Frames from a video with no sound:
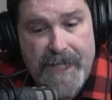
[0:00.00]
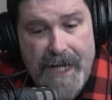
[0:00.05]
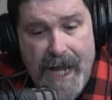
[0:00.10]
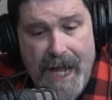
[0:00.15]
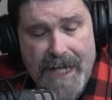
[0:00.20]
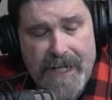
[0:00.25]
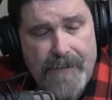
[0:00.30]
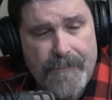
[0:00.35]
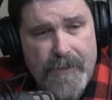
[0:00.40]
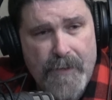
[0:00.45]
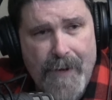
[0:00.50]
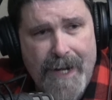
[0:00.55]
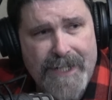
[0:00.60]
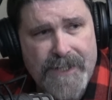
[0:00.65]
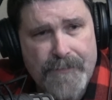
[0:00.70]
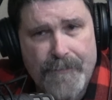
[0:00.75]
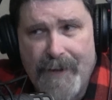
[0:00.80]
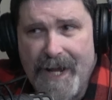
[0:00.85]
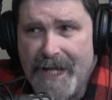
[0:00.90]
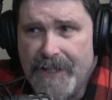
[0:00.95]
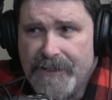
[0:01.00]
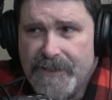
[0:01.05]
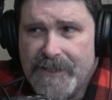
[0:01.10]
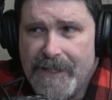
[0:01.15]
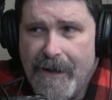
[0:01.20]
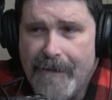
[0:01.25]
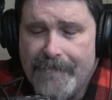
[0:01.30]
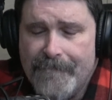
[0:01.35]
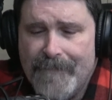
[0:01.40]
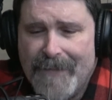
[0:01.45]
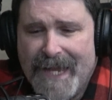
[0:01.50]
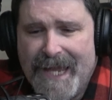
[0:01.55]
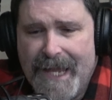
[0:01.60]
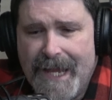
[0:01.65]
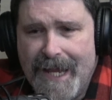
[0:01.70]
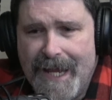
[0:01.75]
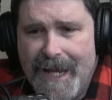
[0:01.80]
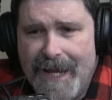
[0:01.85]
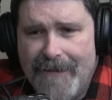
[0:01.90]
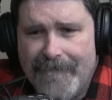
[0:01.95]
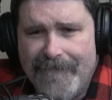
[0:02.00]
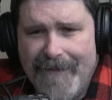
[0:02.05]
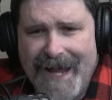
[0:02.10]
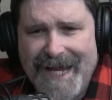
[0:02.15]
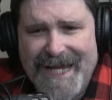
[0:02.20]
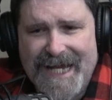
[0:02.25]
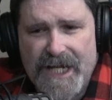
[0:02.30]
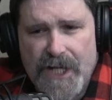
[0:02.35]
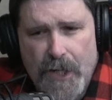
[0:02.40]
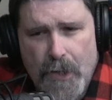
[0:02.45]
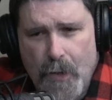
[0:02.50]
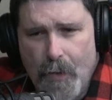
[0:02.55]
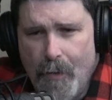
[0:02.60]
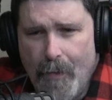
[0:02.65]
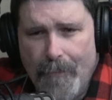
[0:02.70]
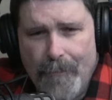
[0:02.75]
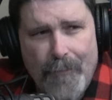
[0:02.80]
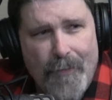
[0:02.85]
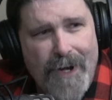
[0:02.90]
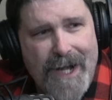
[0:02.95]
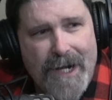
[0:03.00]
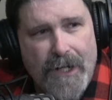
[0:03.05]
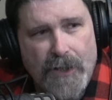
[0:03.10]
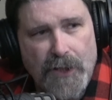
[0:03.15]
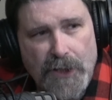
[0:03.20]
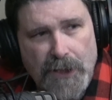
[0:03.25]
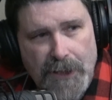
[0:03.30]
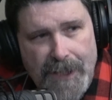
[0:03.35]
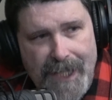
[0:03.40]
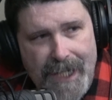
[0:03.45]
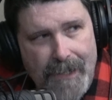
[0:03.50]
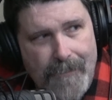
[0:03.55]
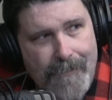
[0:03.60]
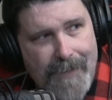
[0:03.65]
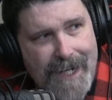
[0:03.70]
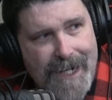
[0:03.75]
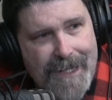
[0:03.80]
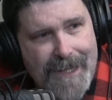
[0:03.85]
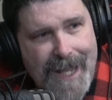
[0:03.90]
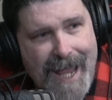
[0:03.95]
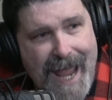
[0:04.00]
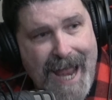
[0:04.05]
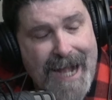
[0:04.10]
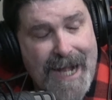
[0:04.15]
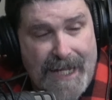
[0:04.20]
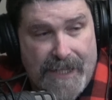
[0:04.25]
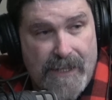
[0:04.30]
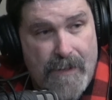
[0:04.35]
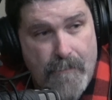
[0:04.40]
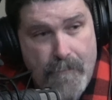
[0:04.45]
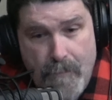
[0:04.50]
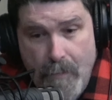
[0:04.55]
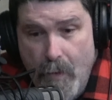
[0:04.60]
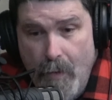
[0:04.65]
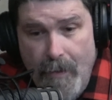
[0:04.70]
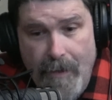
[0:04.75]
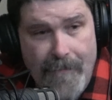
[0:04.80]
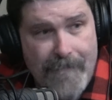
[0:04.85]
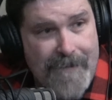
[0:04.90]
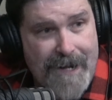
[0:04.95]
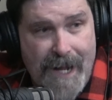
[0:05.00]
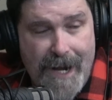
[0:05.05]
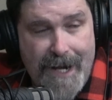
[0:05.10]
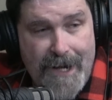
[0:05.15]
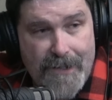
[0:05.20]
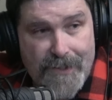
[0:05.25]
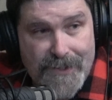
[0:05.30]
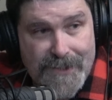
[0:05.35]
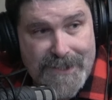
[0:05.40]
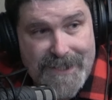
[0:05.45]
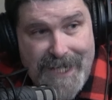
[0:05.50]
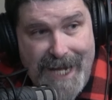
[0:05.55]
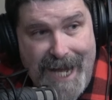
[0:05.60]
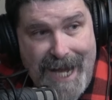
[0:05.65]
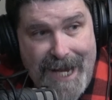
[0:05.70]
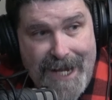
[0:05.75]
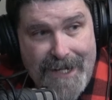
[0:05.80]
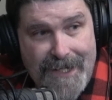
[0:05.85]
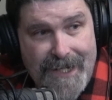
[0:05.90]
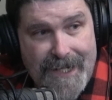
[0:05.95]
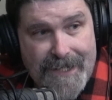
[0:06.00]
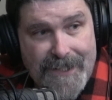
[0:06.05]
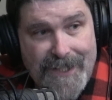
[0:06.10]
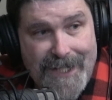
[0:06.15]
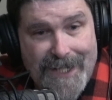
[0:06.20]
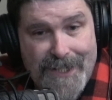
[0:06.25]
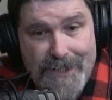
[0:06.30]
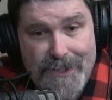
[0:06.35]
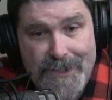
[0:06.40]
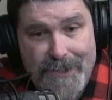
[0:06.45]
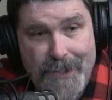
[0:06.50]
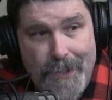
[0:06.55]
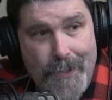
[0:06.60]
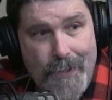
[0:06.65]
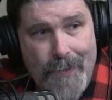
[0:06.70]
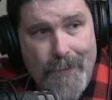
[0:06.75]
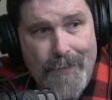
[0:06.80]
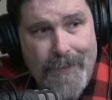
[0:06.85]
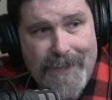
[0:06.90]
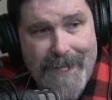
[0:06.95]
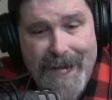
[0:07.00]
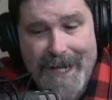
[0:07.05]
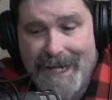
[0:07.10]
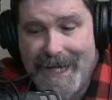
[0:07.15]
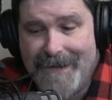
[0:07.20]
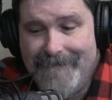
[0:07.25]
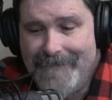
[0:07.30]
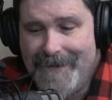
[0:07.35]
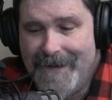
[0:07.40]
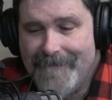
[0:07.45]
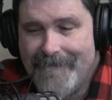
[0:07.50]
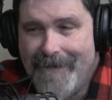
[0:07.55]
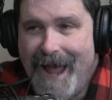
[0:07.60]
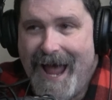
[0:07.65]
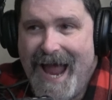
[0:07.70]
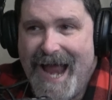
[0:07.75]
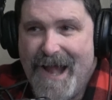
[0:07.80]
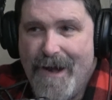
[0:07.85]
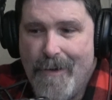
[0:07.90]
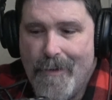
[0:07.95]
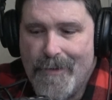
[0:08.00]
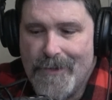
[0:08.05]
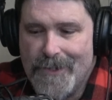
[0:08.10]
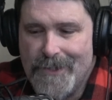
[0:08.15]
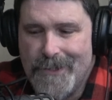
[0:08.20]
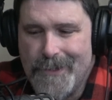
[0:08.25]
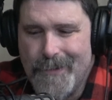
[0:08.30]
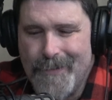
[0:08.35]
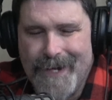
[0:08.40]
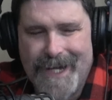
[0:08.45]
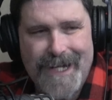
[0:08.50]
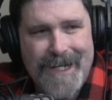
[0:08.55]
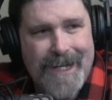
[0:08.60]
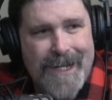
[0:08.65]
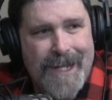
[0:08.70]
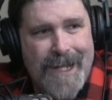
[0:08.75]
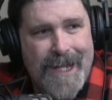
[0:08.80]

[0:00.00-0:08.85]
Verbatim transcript: the IWA Japan stuff, if I can incorporate a little bit of that, and the more of it I understand and can do, that even if I don't do it